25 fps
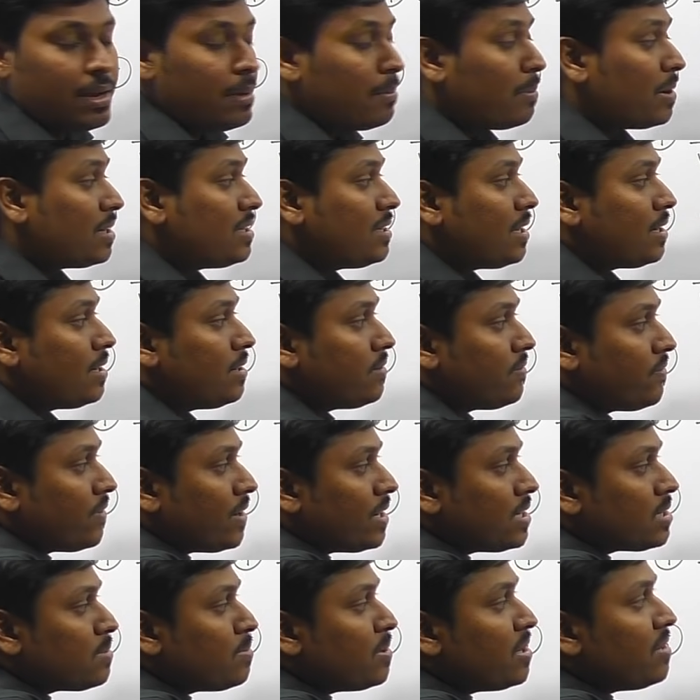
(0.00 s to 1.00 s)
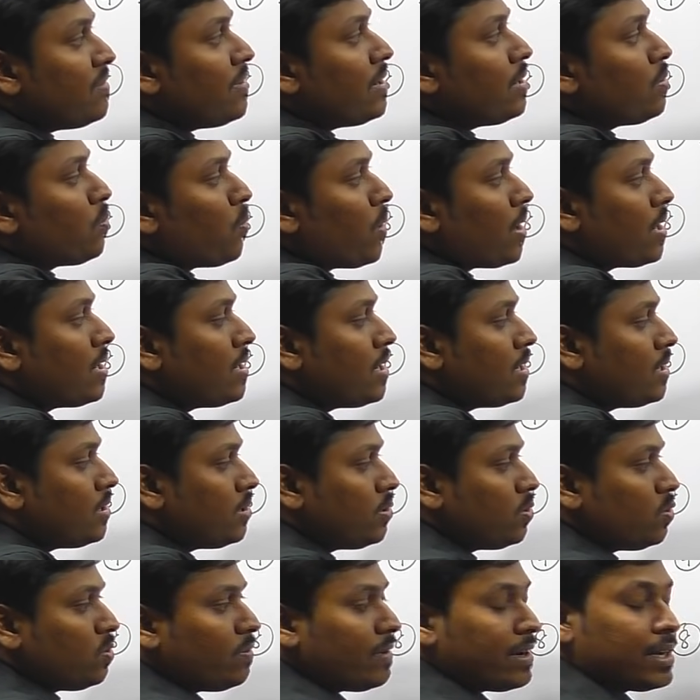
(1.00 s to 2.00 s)
But the difference between 1 and
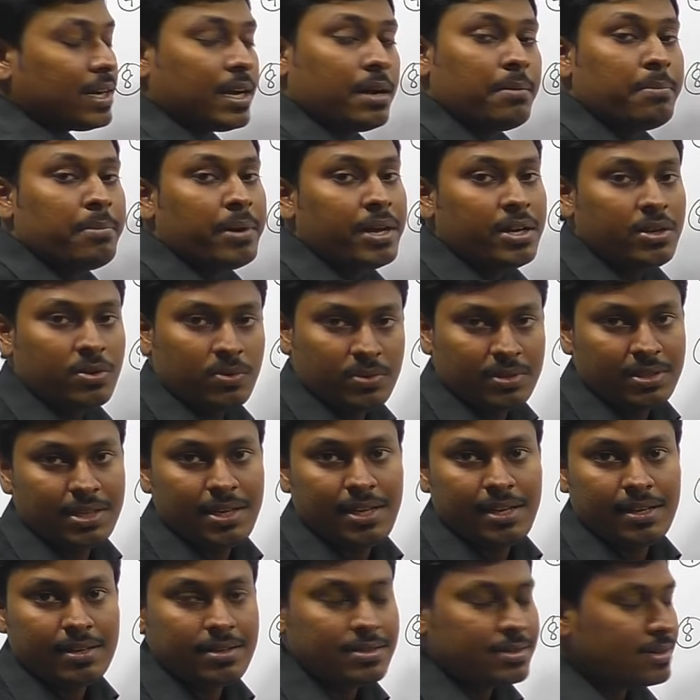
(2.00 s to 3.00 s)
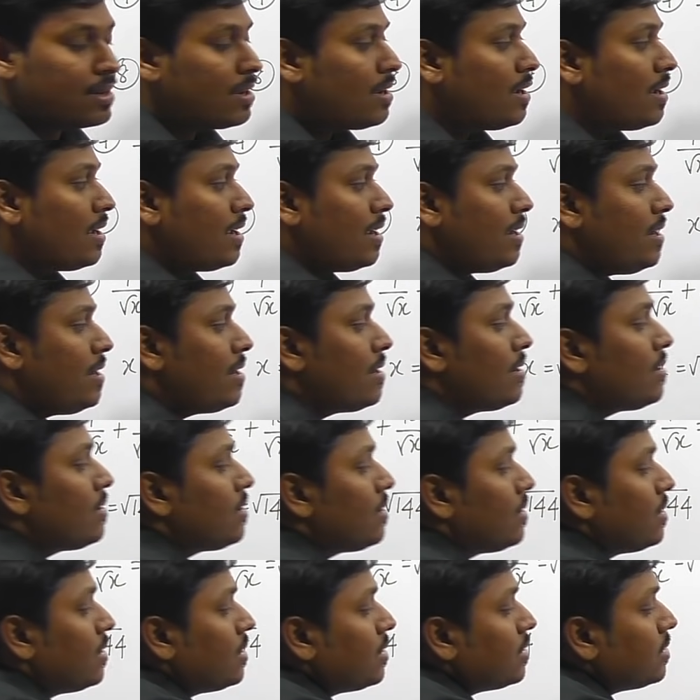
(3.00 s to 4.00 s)
2 when compared to 3 is, here
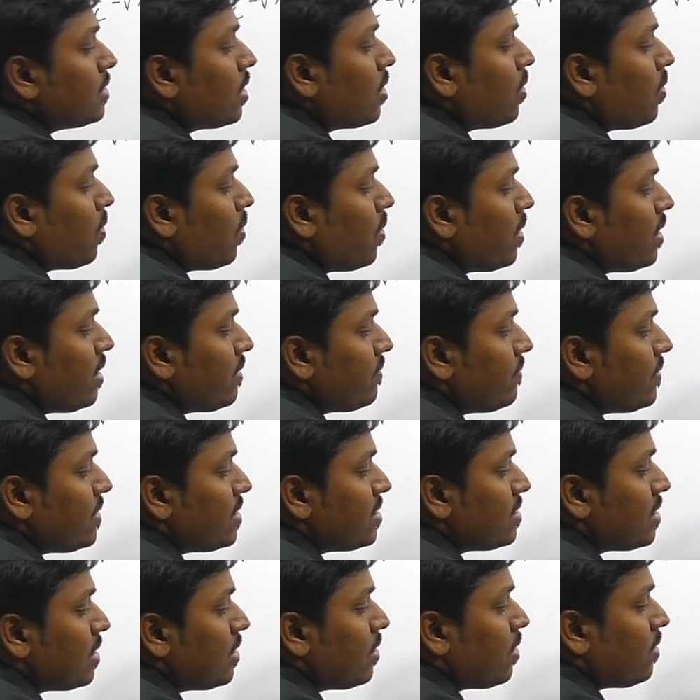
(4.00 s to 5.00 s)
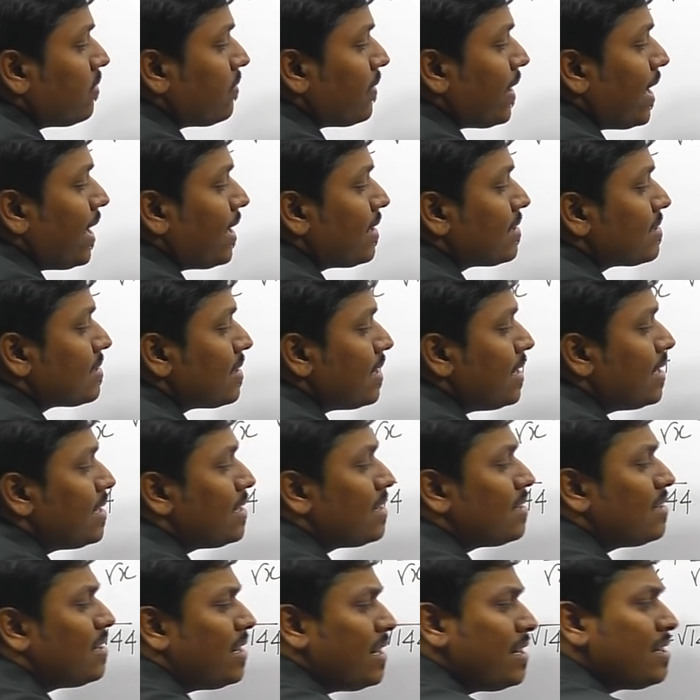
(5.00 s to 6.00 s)
the coefficient of x in
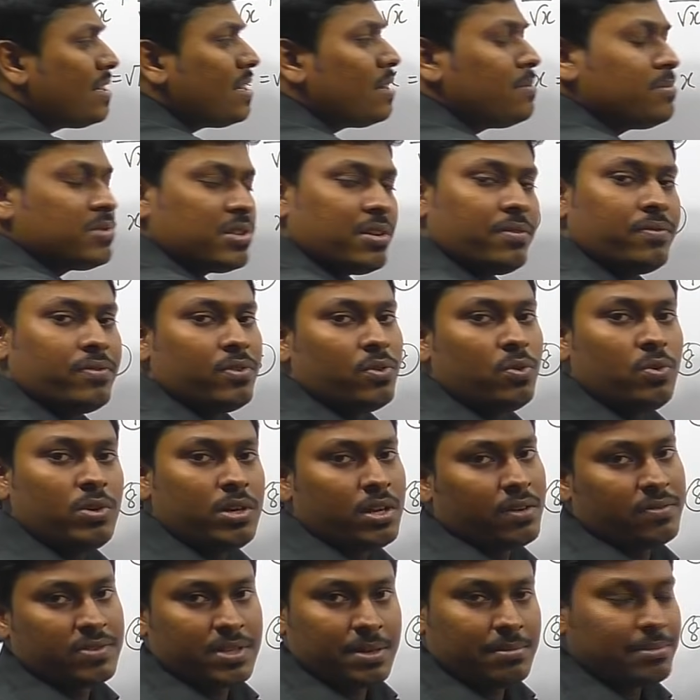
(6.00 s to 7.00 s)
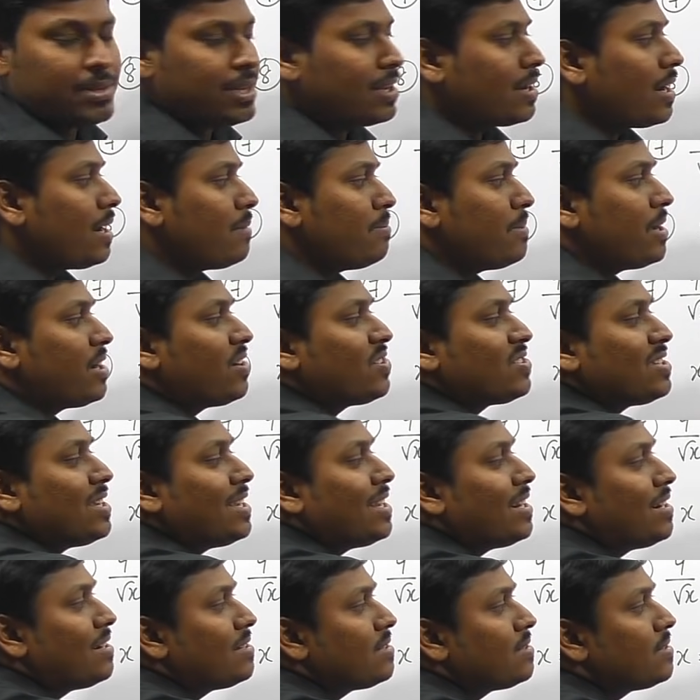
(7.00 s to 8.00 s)
terms of root of something, right? Because
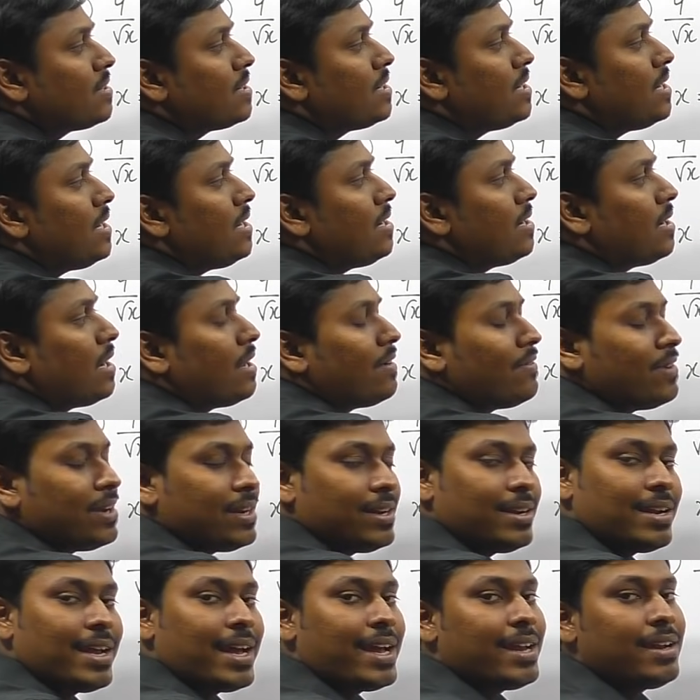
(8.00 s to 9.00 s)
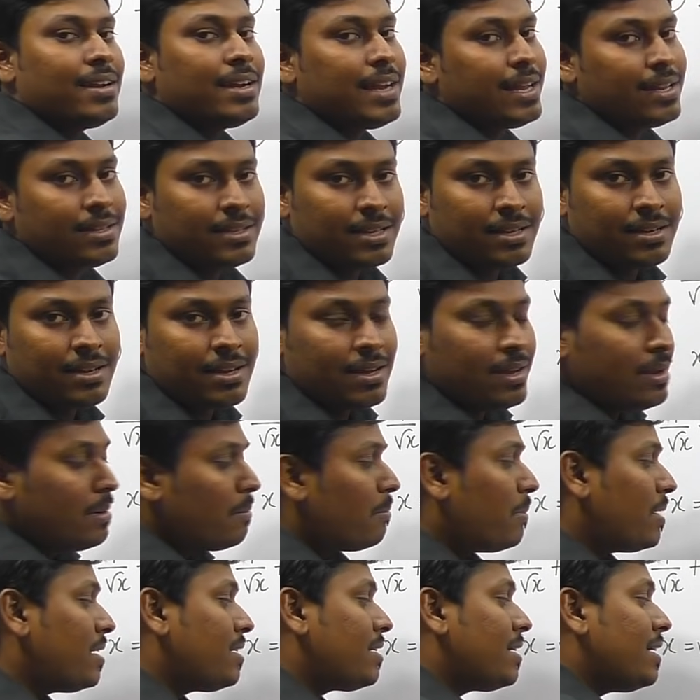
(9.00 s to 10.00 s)
here it is 13, 11, 9, like that.
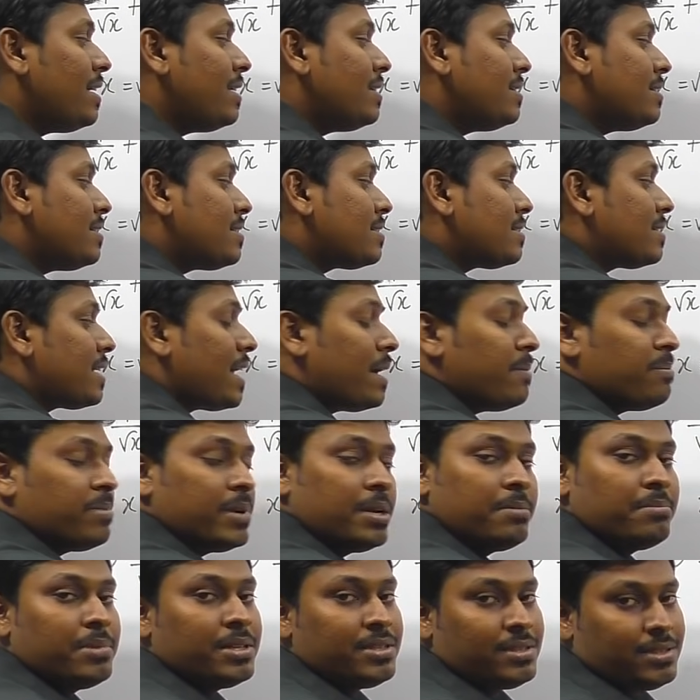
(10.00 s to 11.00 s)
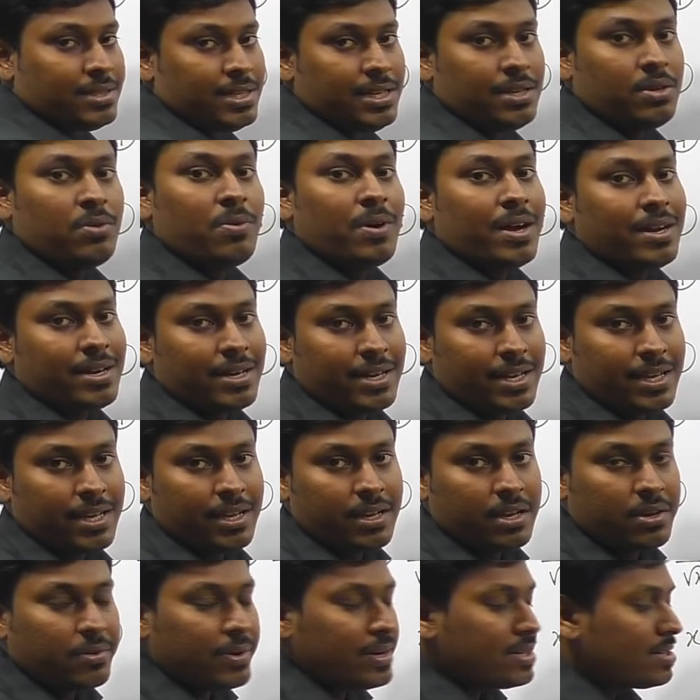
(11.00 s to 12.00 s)
But in this type number 3 quadratic
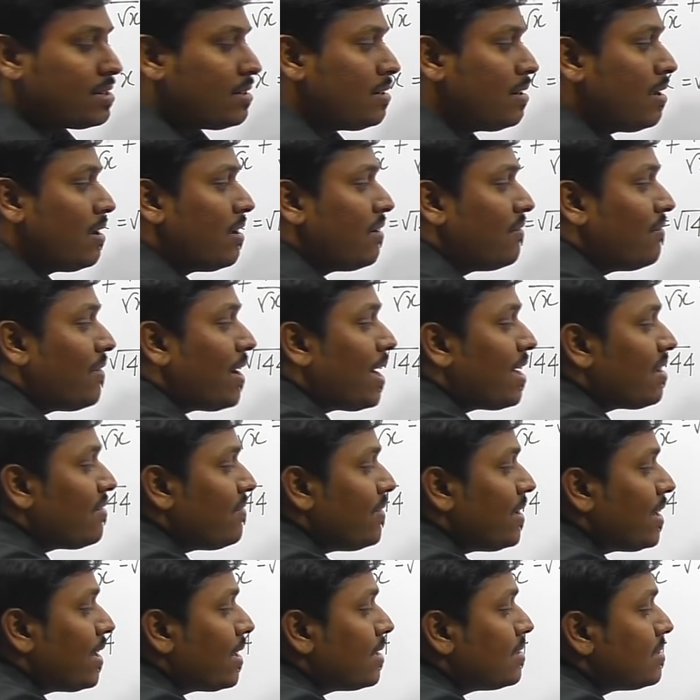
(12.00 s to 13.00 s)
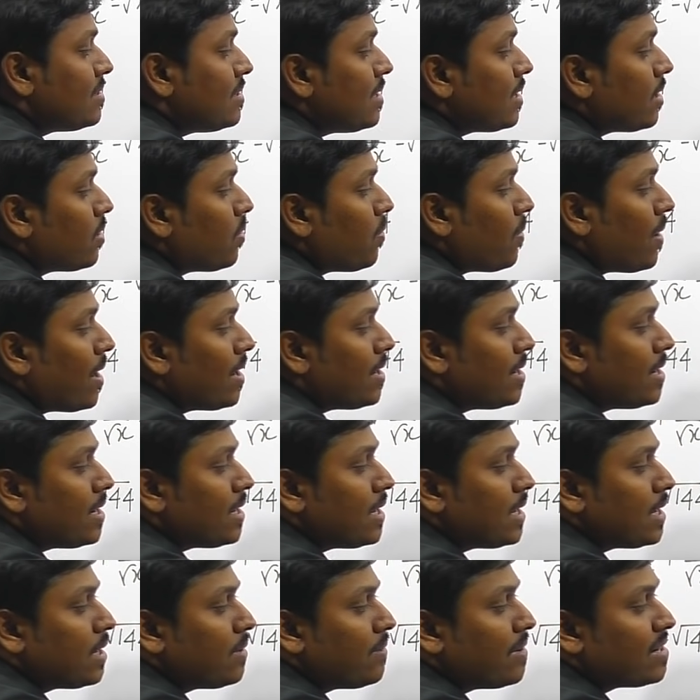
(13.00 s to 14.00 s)
equation, where we can see a quadratic
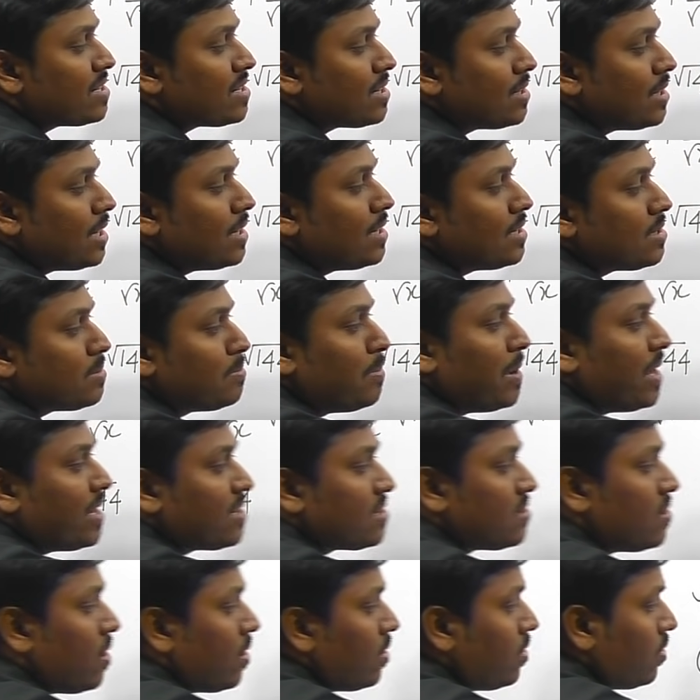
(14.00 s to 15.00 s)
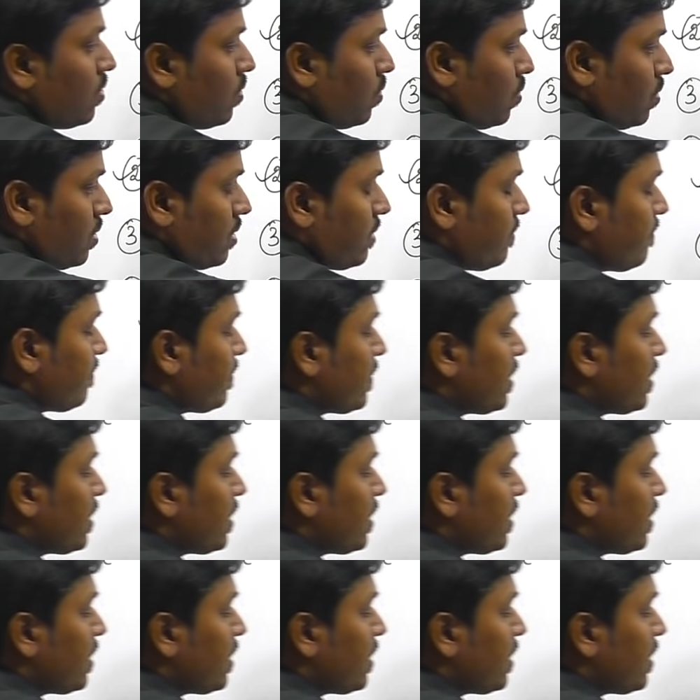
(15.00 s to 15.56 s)
equation that is based on root.